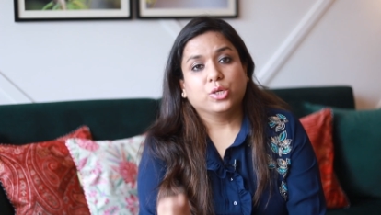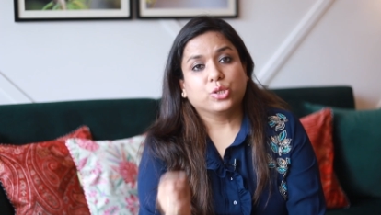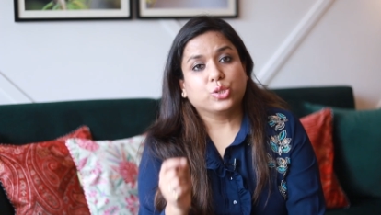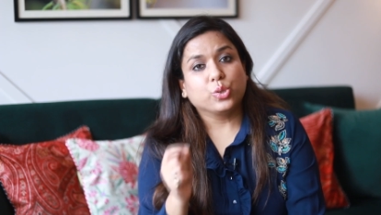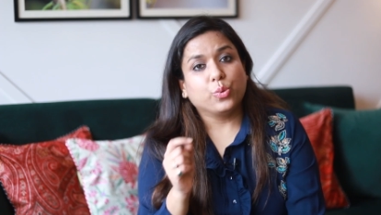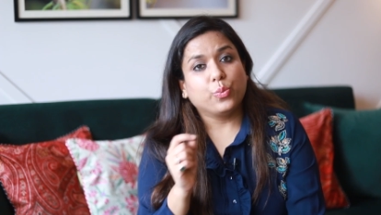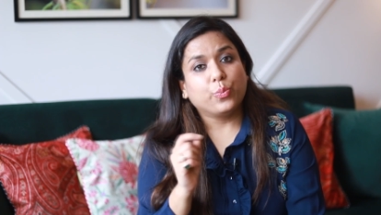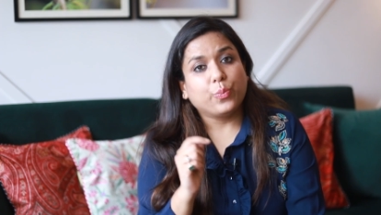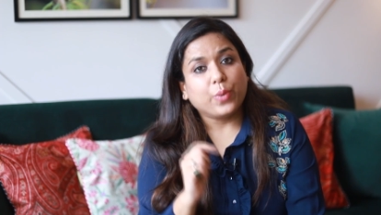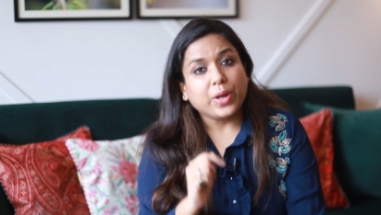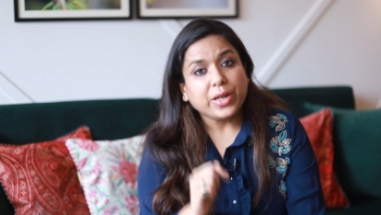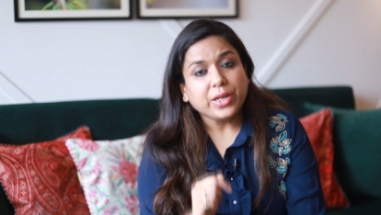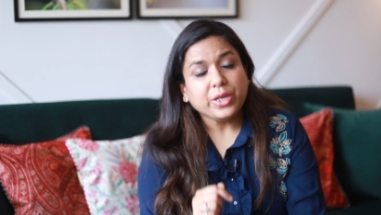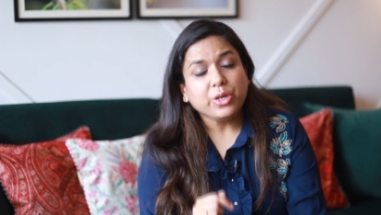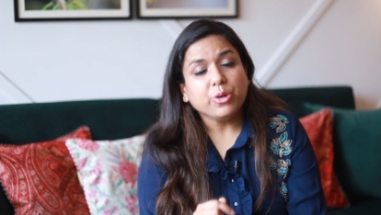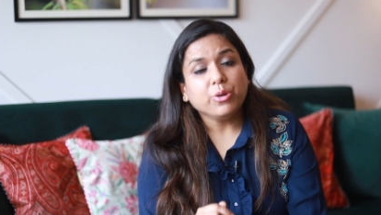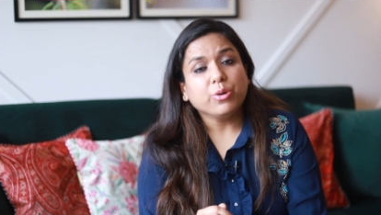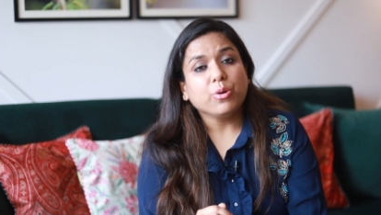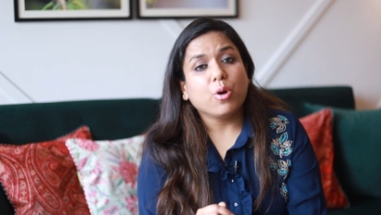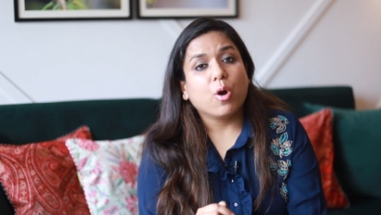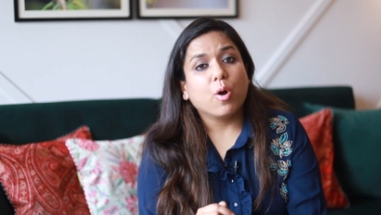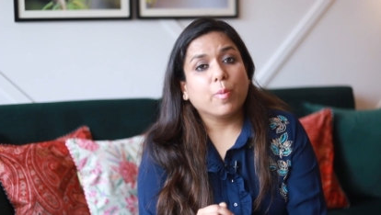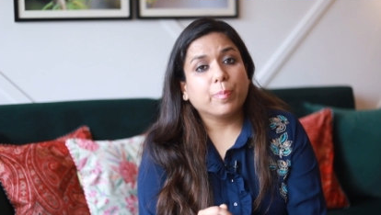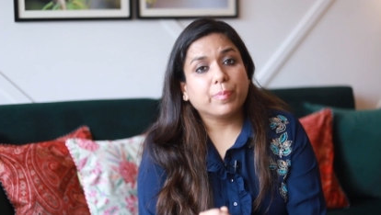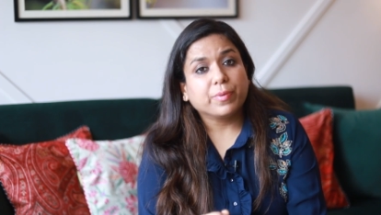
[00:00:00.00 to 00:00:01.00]
So when
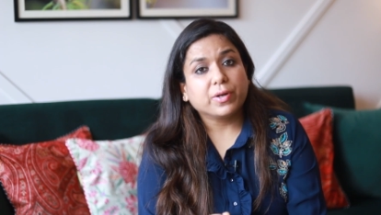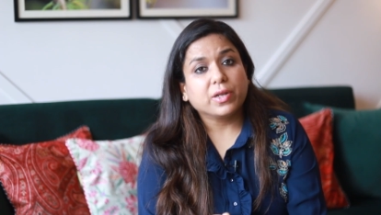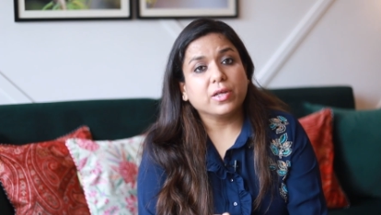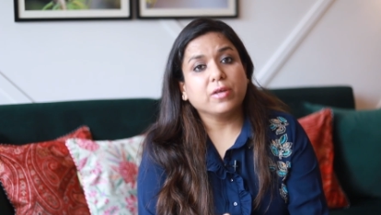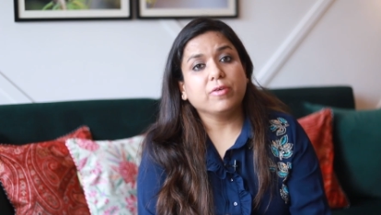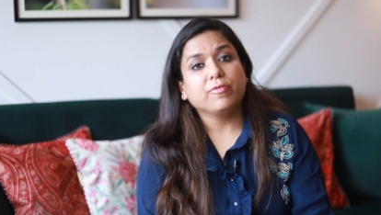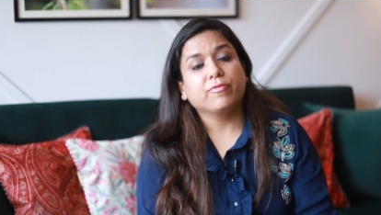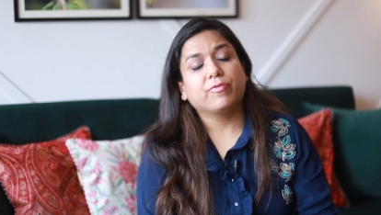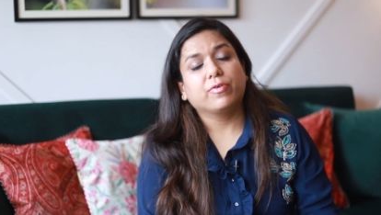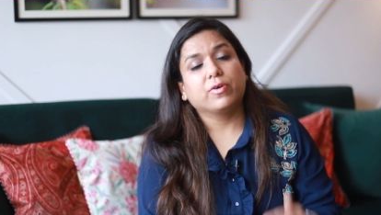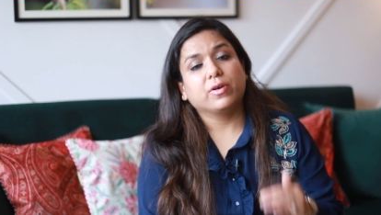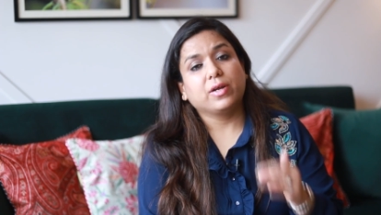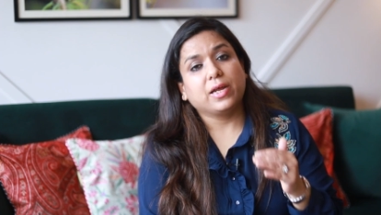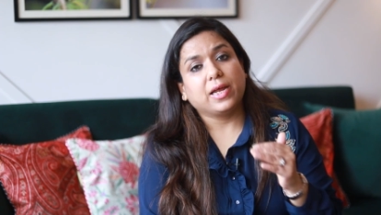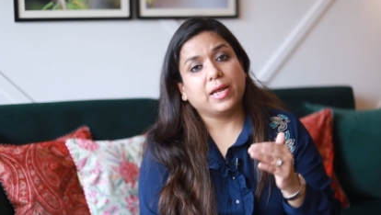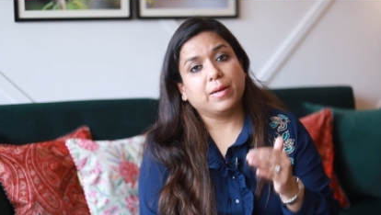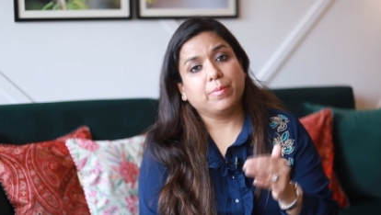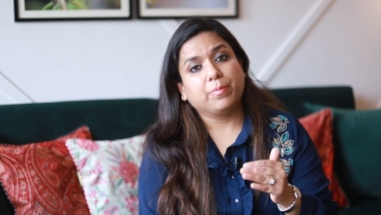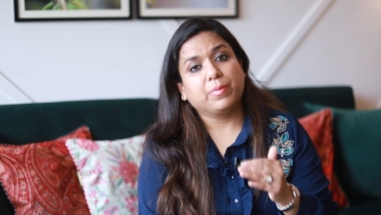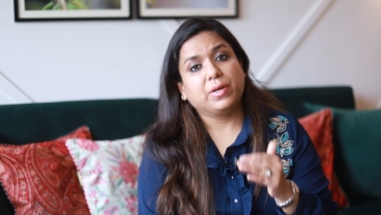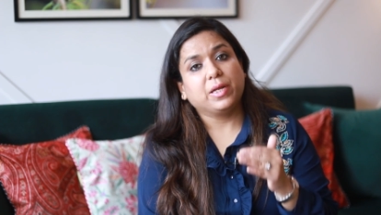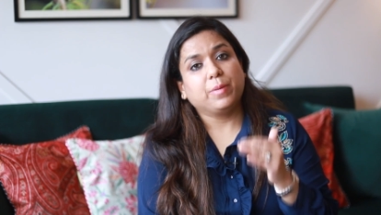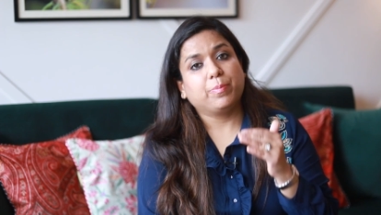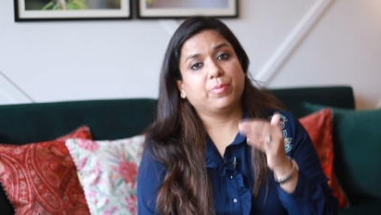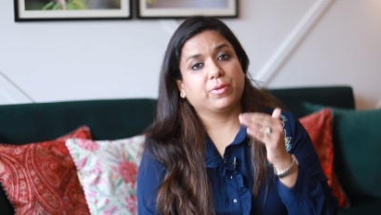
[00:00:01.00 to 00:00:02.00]
you're opting for an
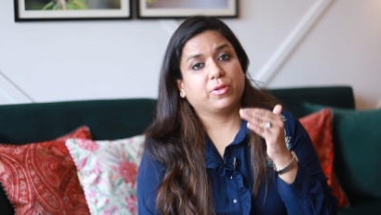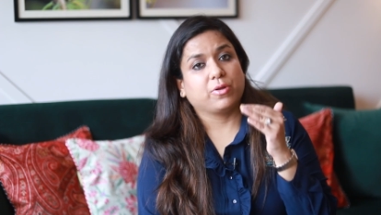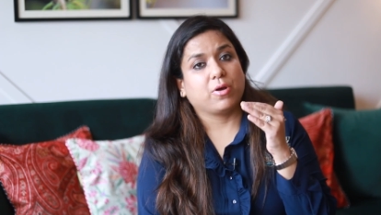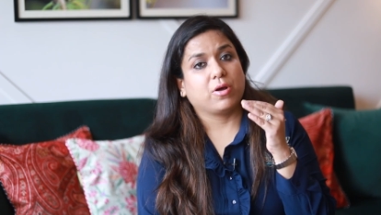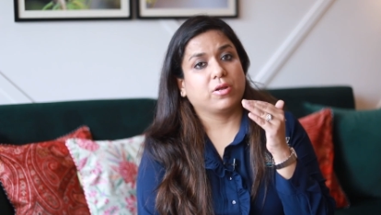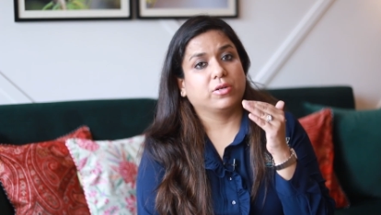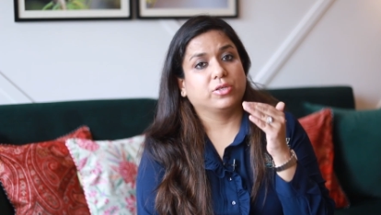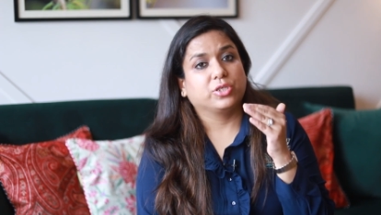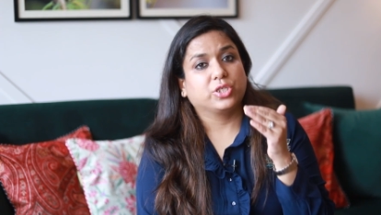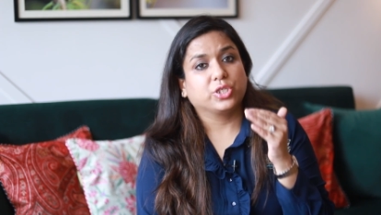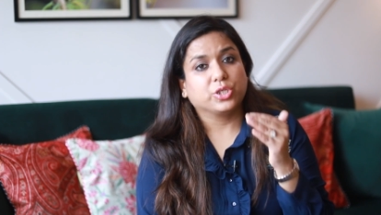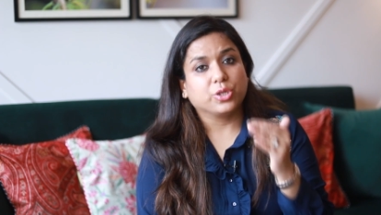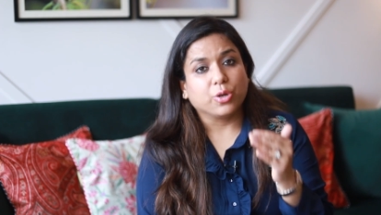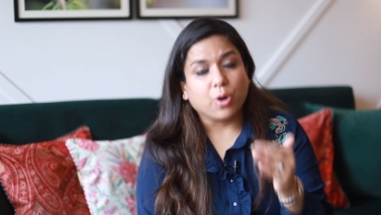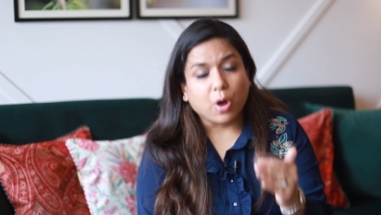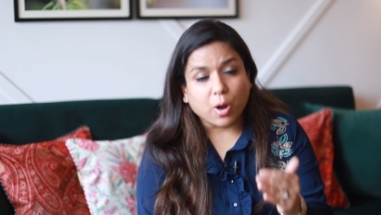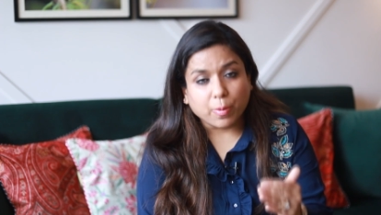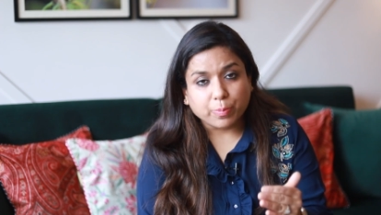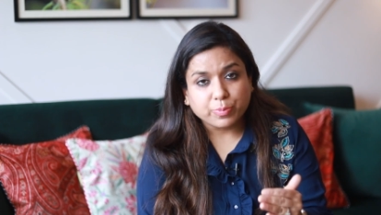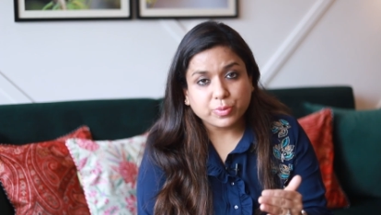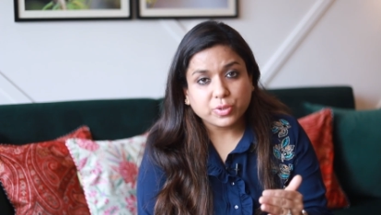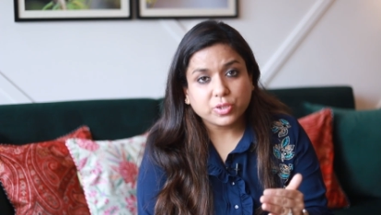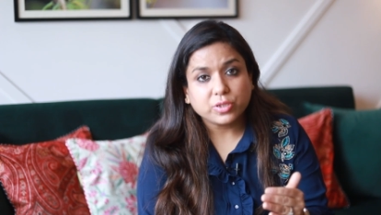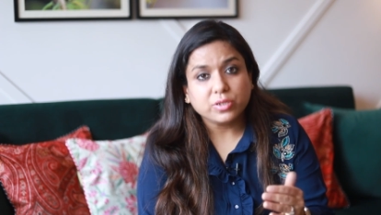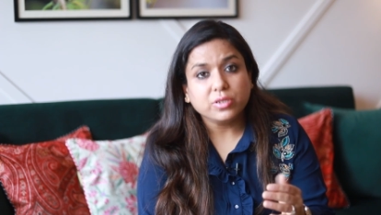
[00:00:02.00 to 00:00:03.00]
M D pathology
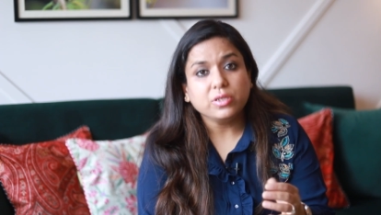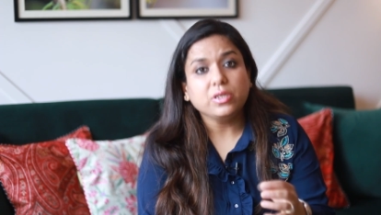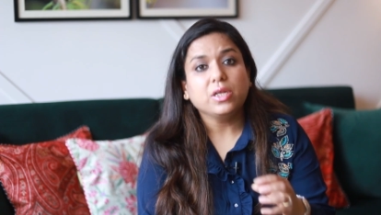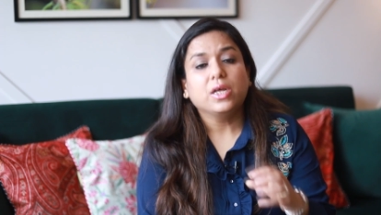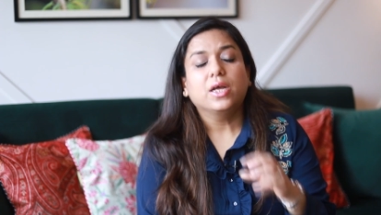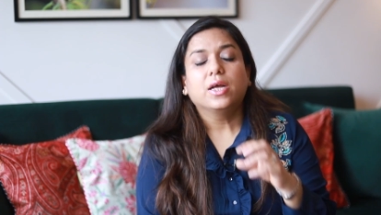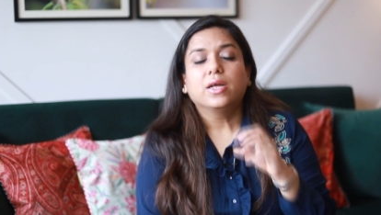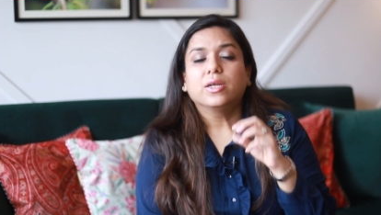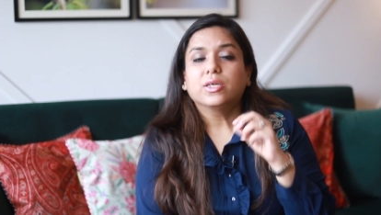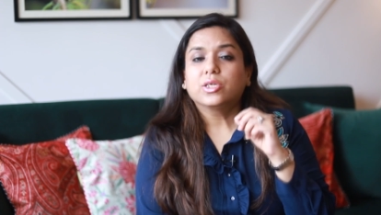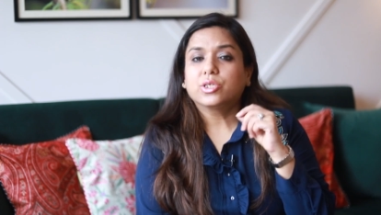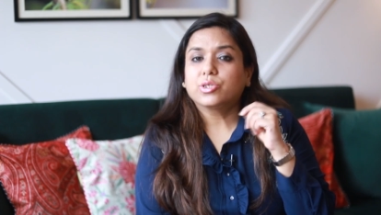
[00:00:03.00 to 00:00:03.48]
option,